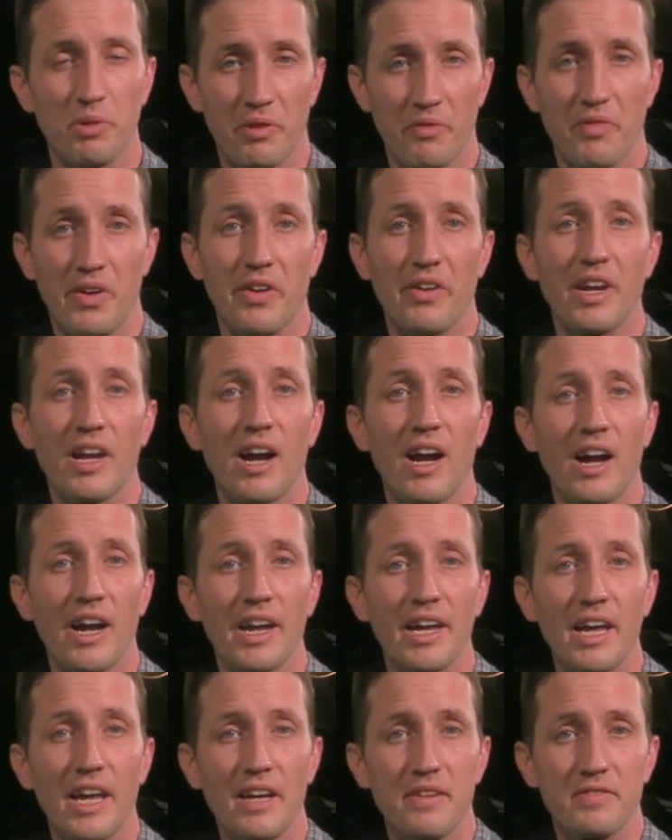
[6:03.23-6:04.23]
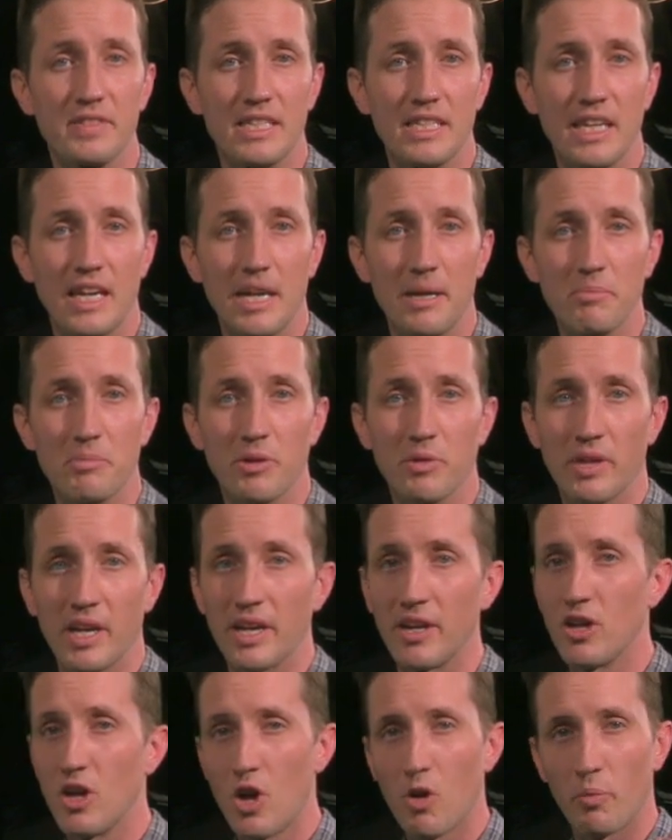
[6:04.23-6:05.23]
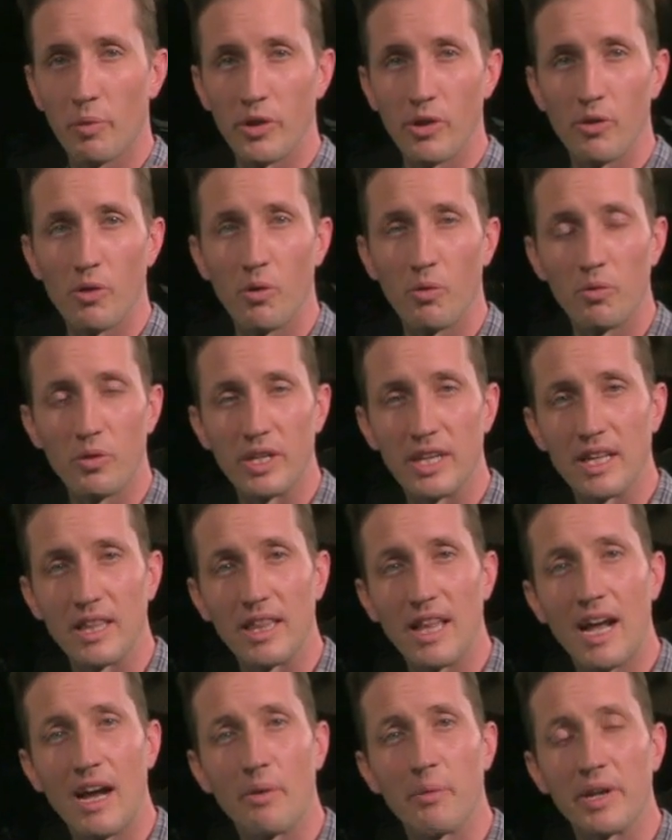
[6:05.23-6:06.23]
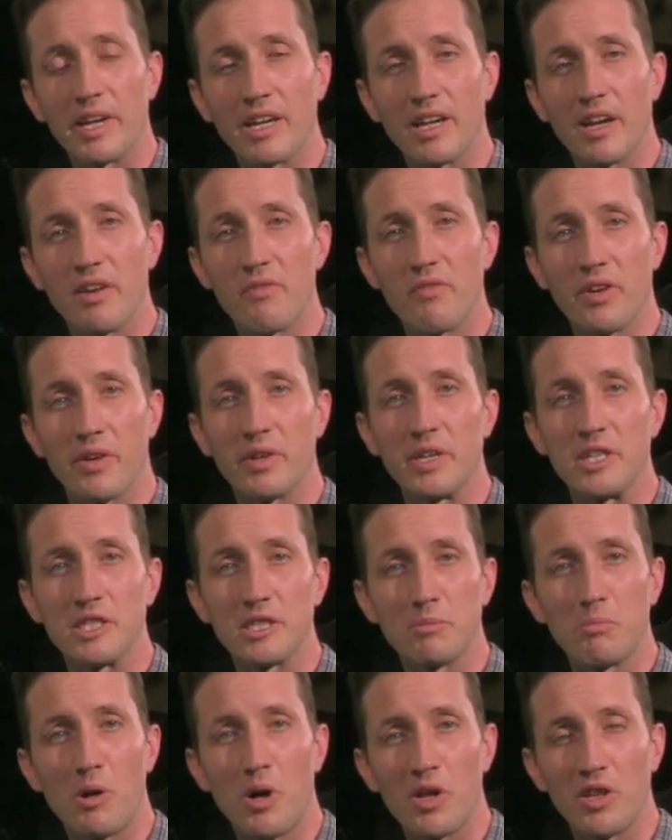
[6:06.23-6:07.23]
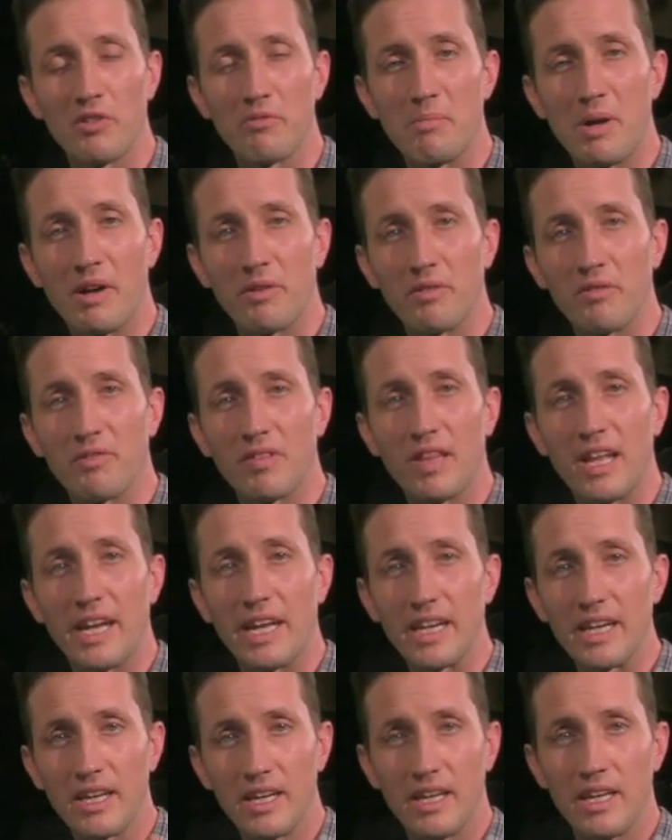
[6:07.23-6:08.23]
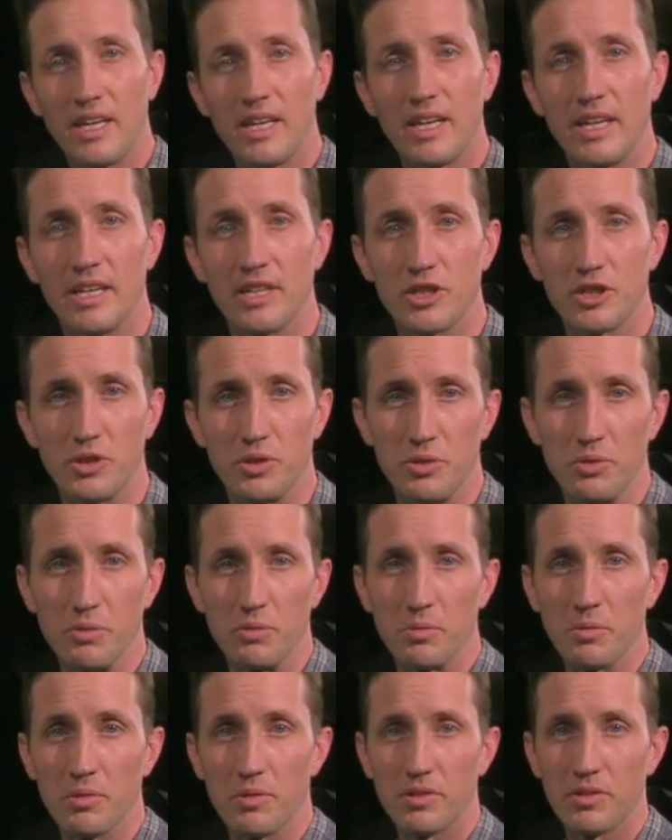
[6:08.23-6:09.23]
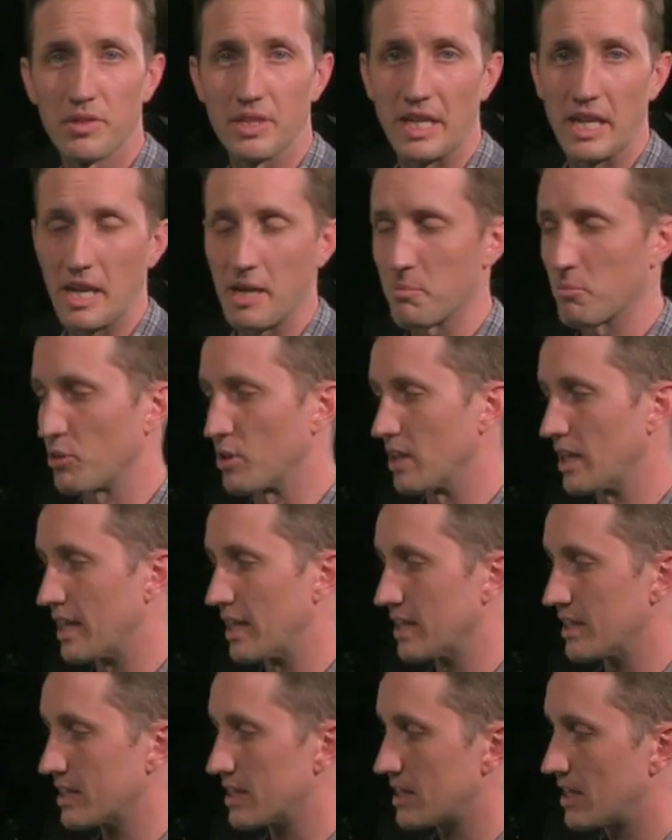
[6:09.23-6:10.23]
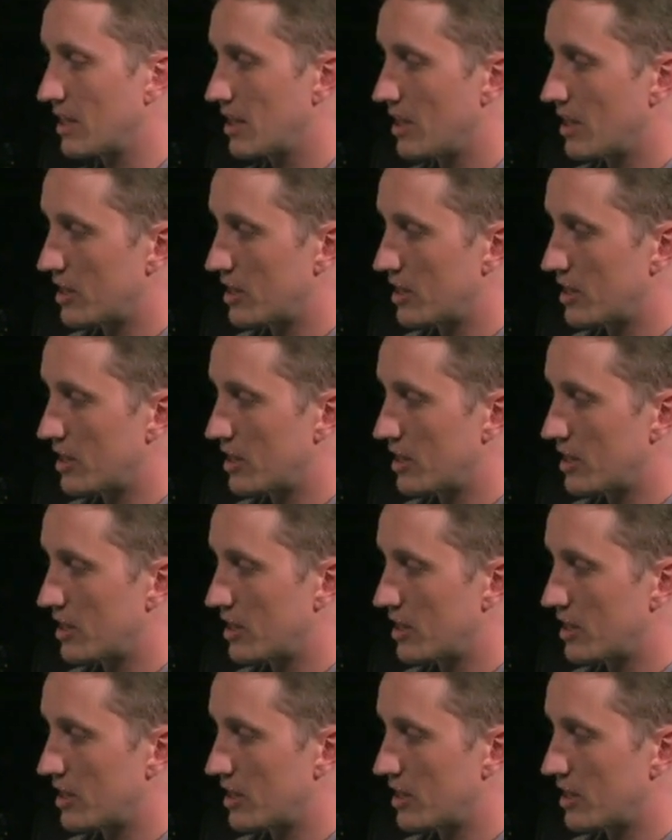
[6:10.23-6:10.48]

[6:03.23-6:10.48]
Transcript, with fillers: with a very high f-stop, okay, where you're only allowing a very small amount of light into the camera lens.